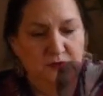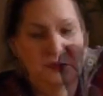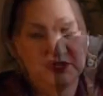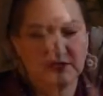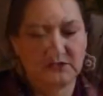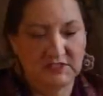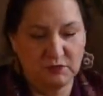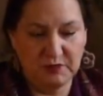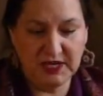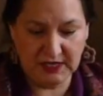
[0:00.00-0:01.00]
Because they were so
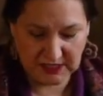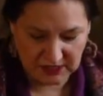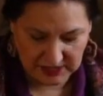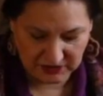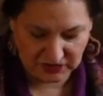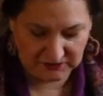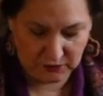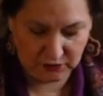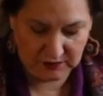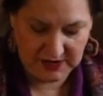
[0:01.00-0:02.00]
big, they could actually
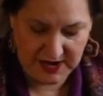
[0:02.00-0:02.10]
fold them in